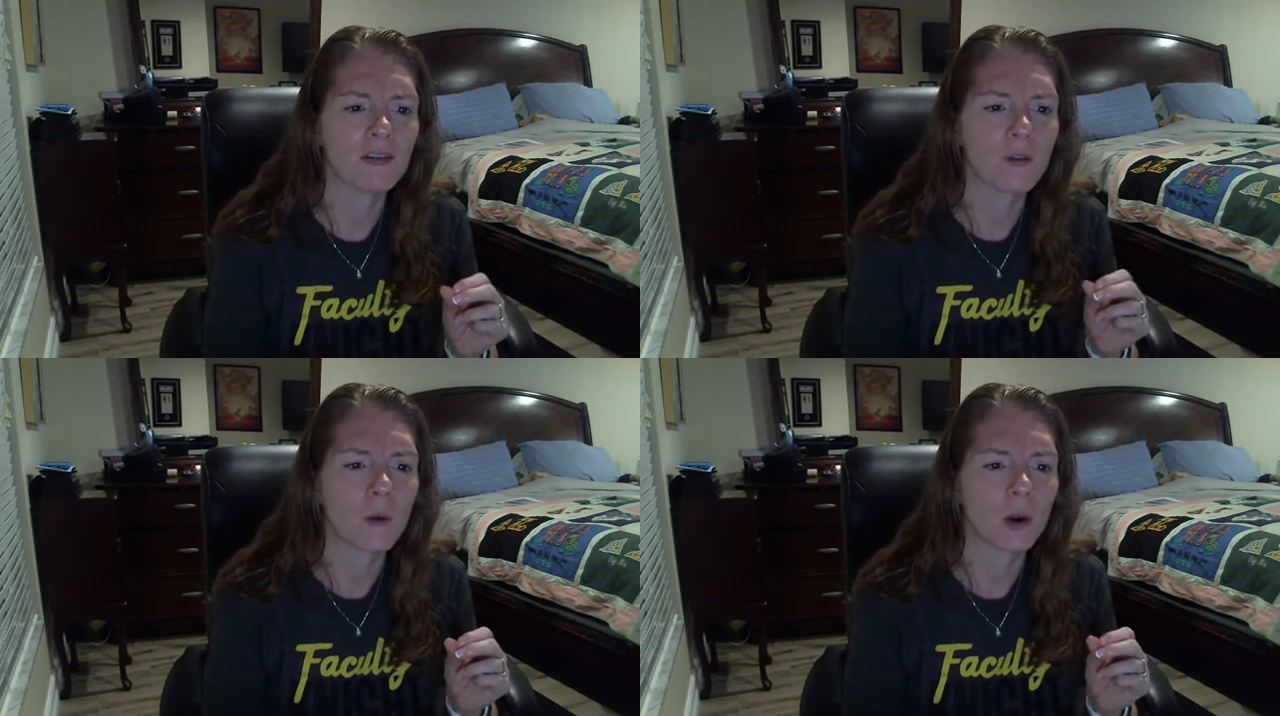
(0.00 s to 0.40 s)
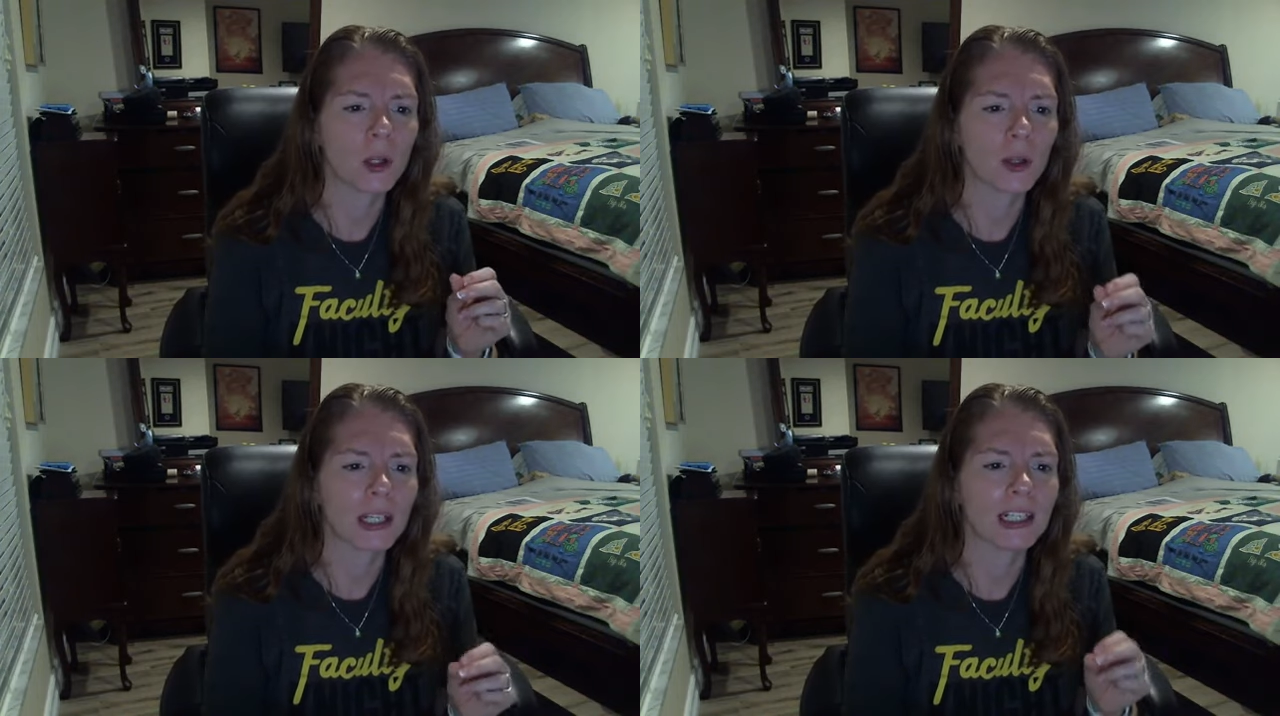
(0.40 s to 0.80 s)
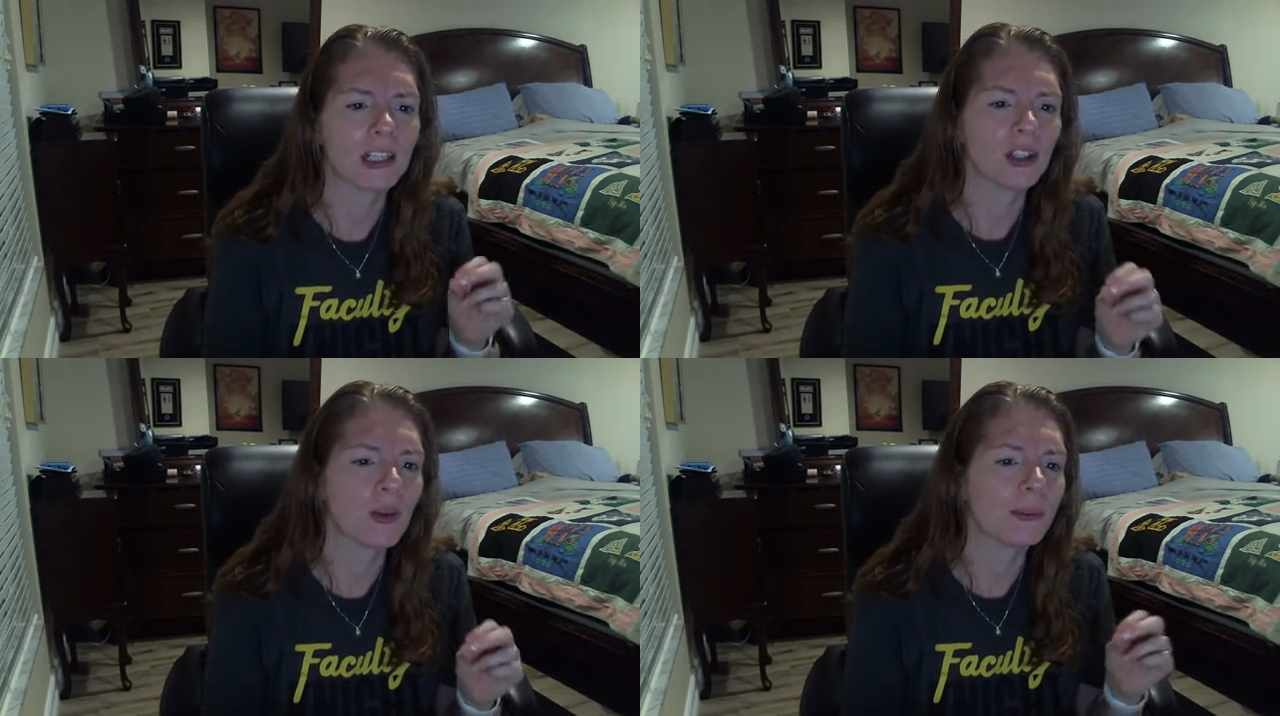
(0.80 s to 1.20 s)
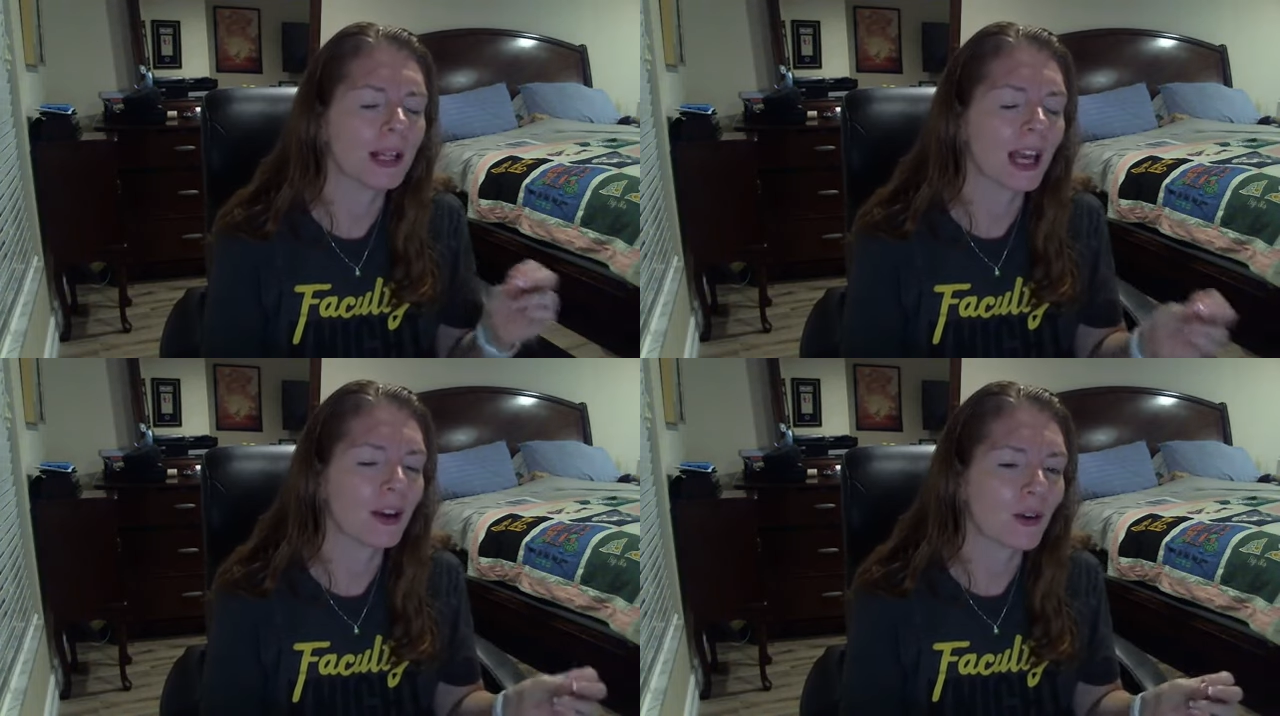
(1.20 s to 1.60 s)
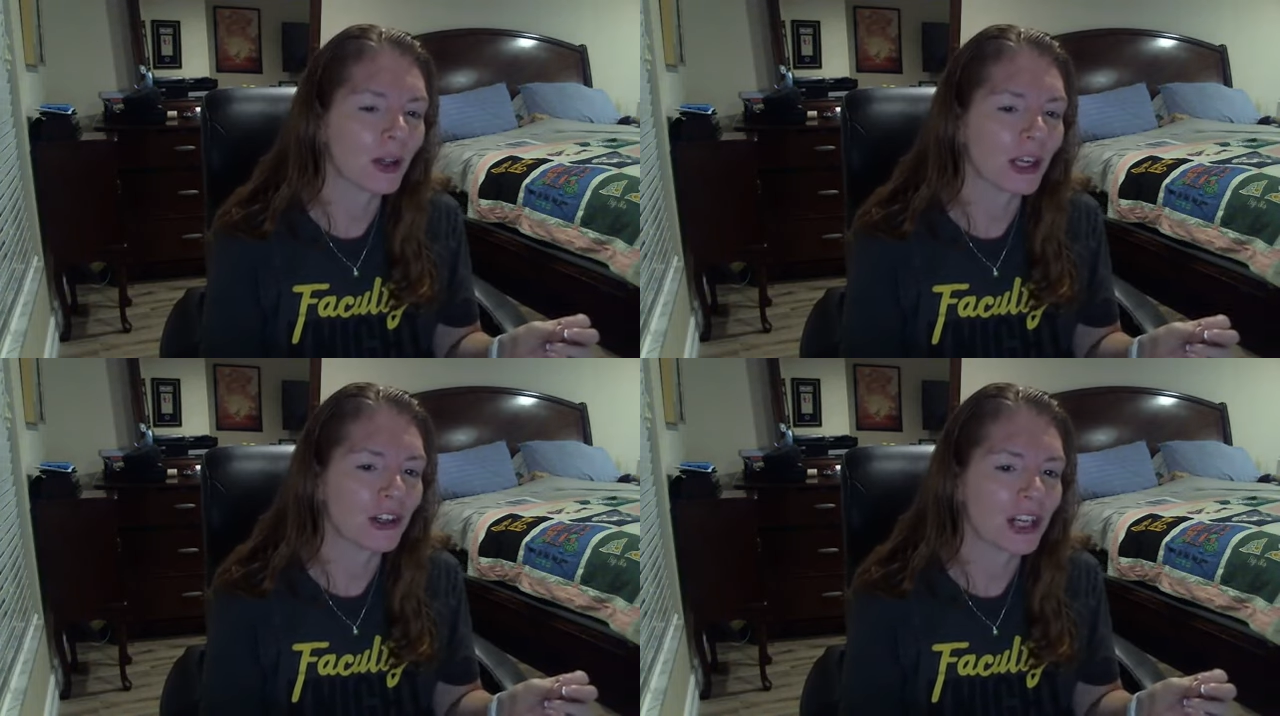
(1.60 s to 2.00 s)
for learning did you apply
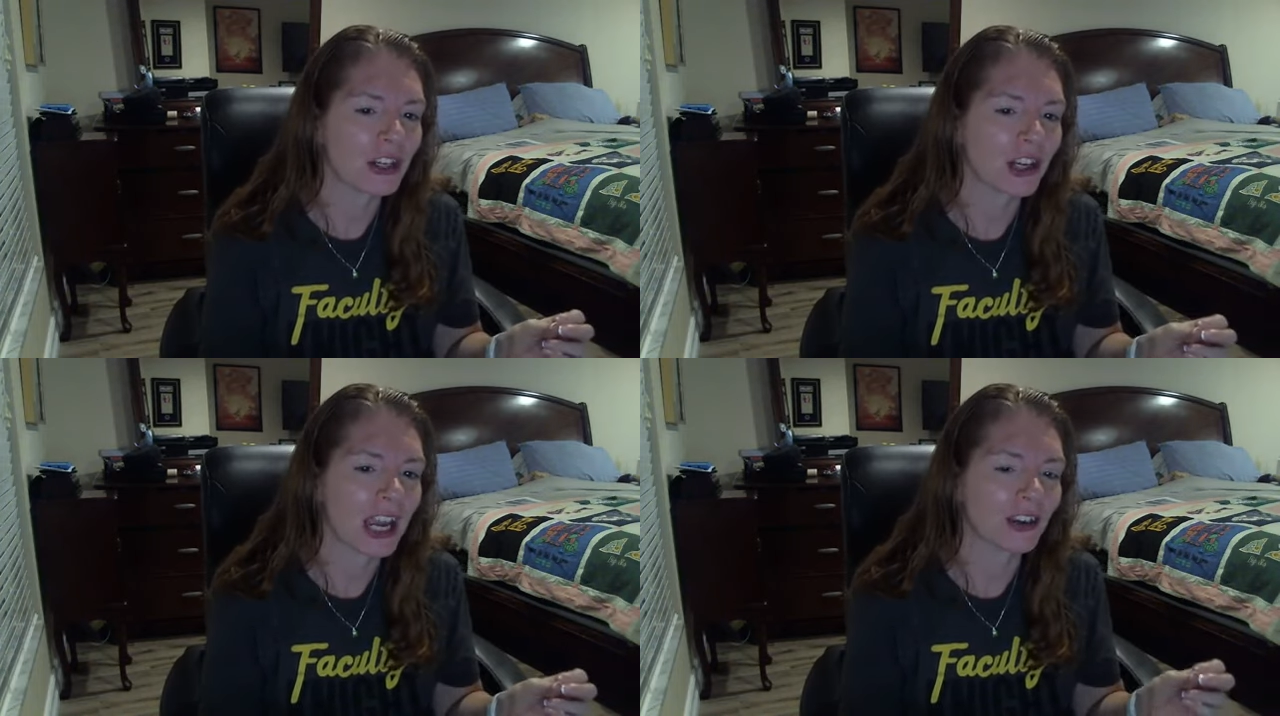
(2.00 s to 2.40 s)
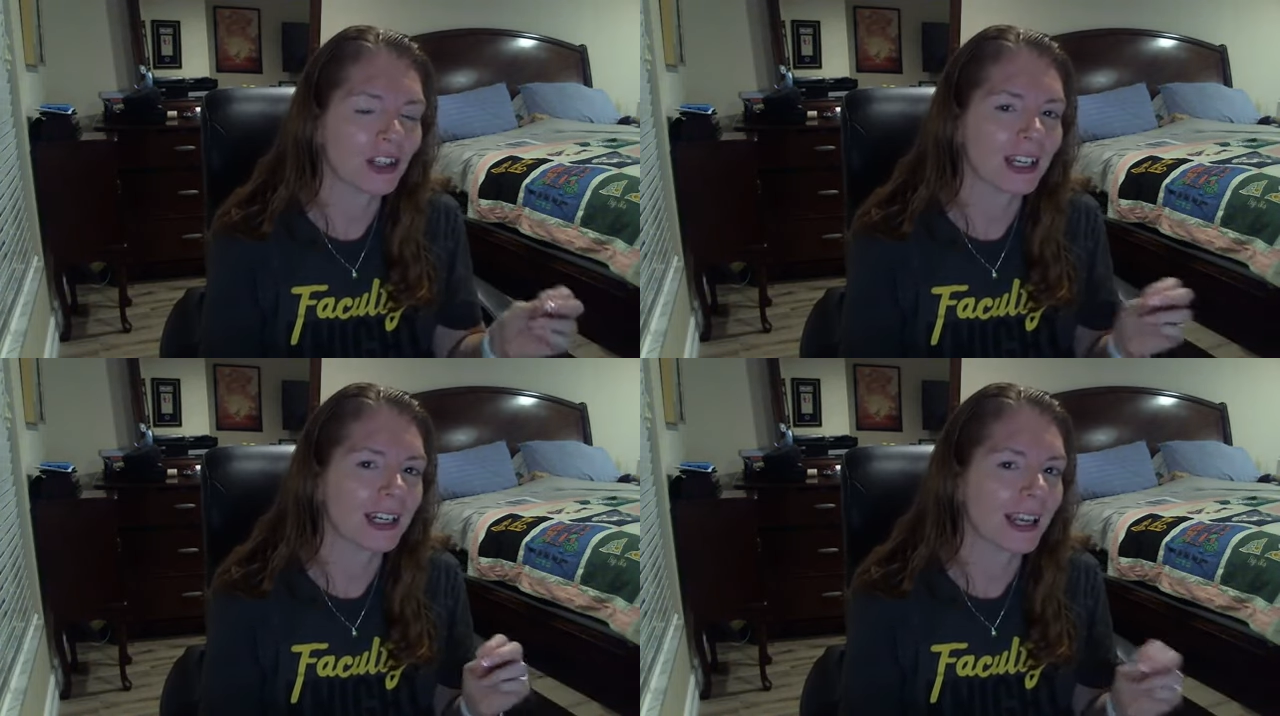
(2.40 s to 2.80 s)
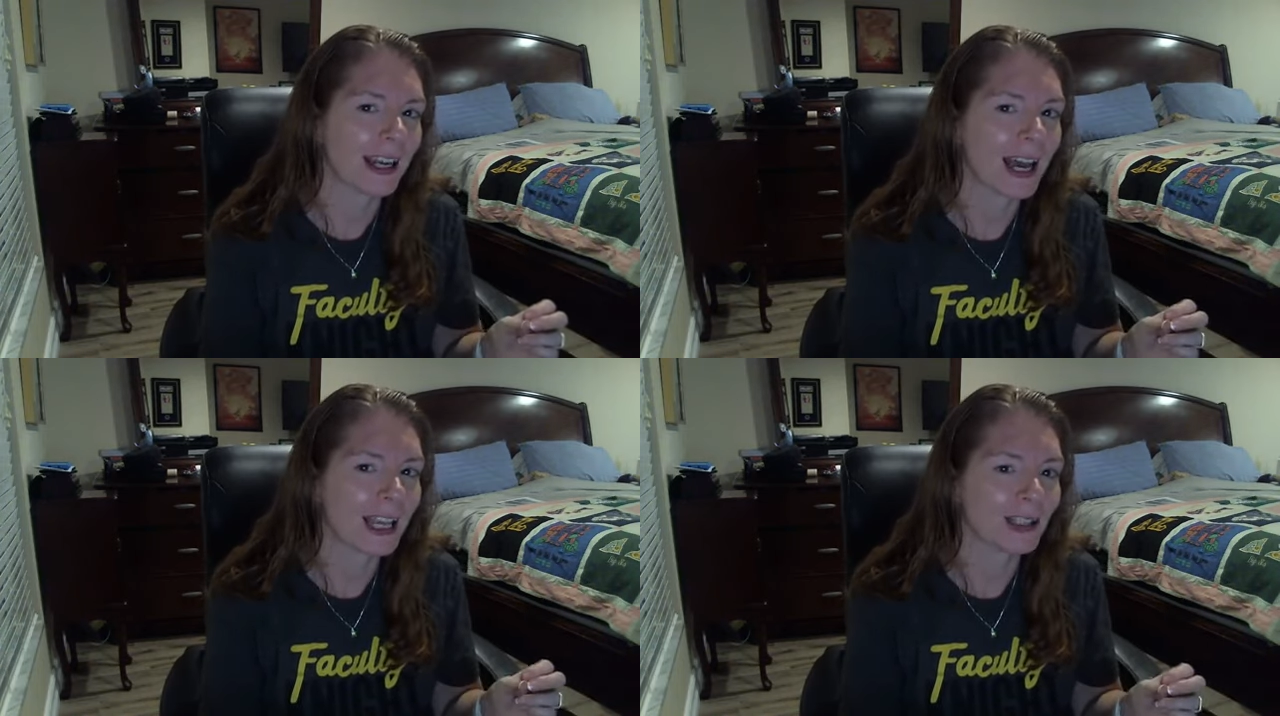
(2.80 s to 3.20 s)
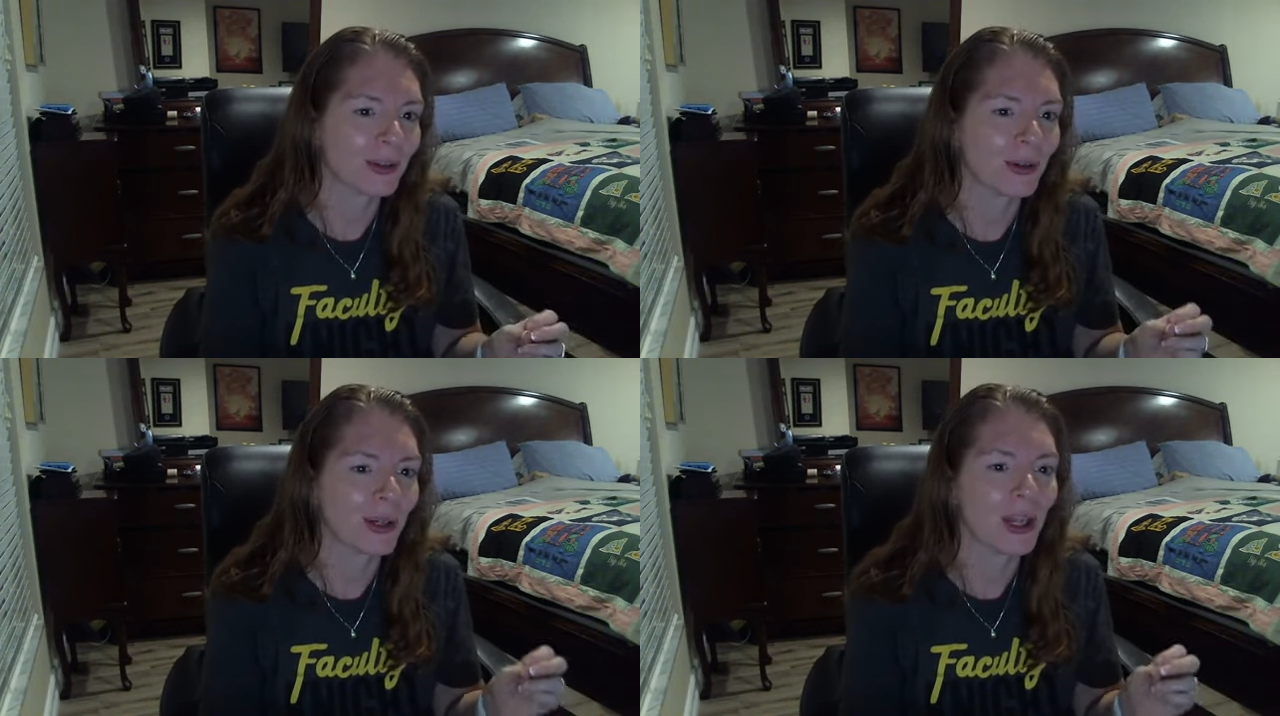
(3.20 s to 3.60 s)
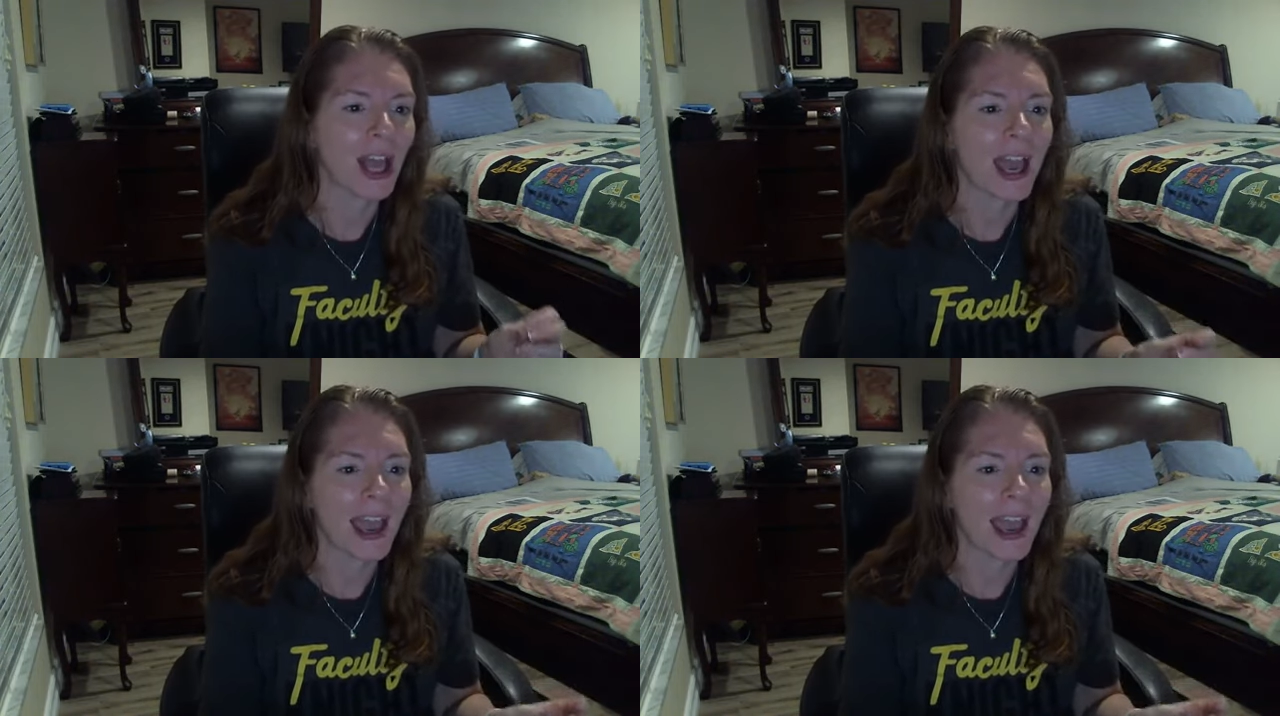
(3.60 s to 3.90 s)
earlier in education in high school,